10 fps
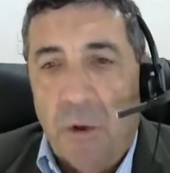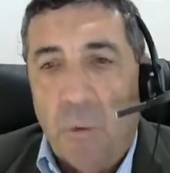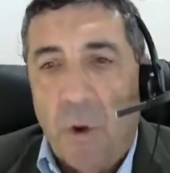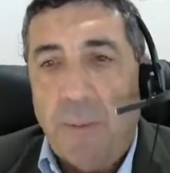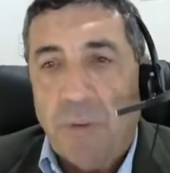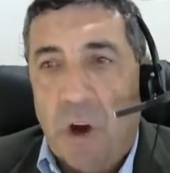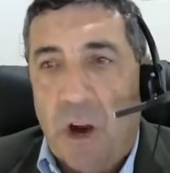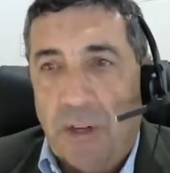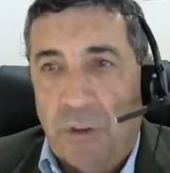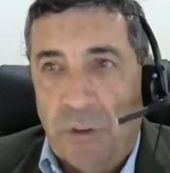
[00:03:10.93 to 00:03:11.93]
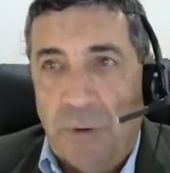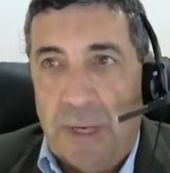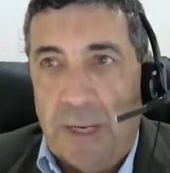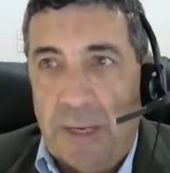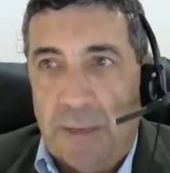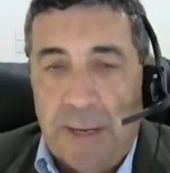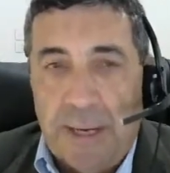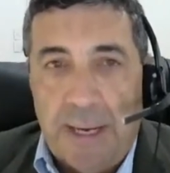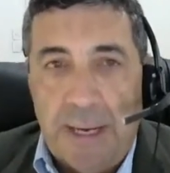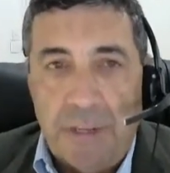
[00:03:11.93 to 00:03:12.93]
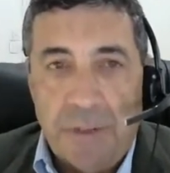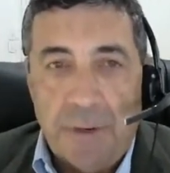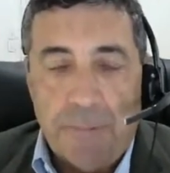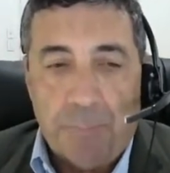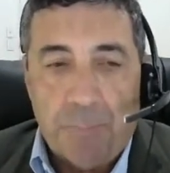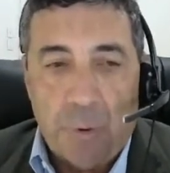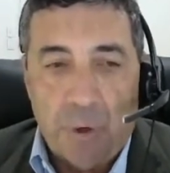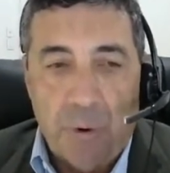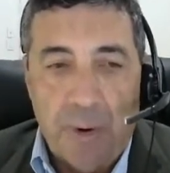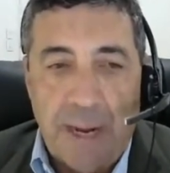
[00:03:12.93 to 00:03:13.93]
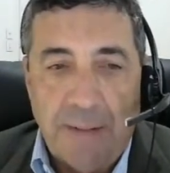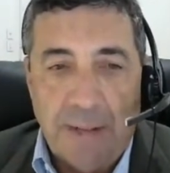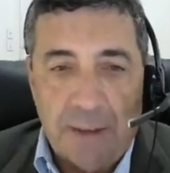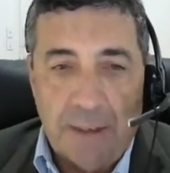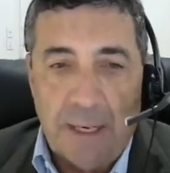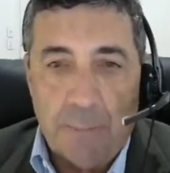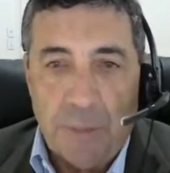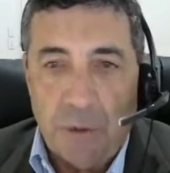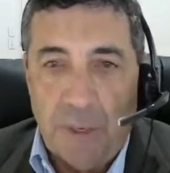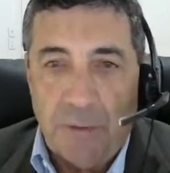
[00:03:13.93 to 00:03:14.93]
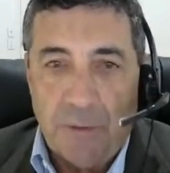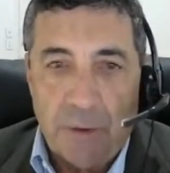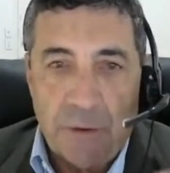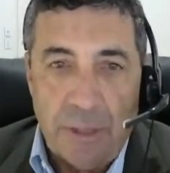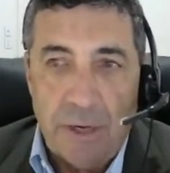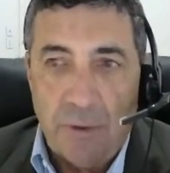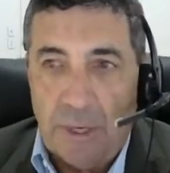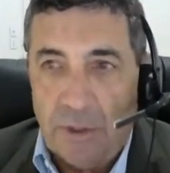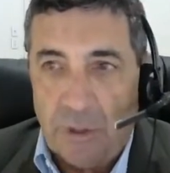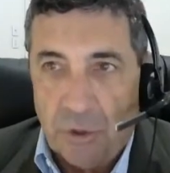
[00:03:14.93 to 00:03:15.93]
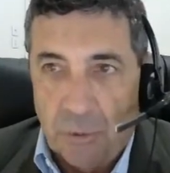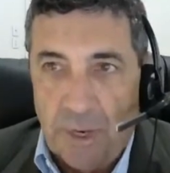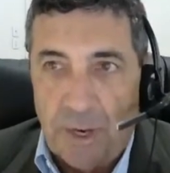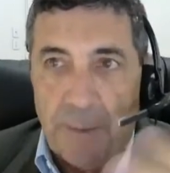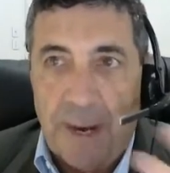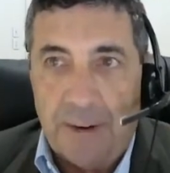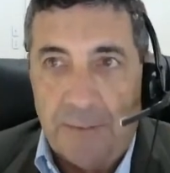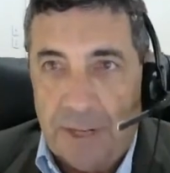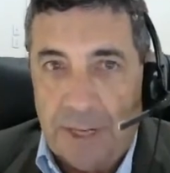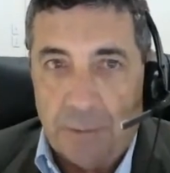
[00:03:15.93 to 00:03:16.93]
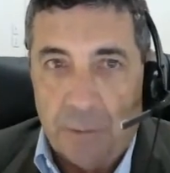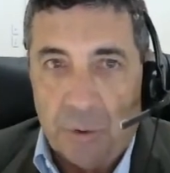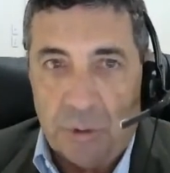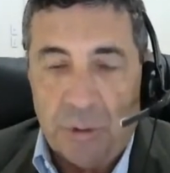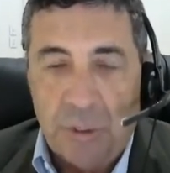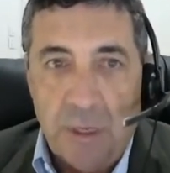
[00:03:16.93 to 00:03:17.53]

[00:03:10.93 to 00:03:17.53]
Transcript: what I'm trying to do here is create that link between the theory that you'll read about in the textbooks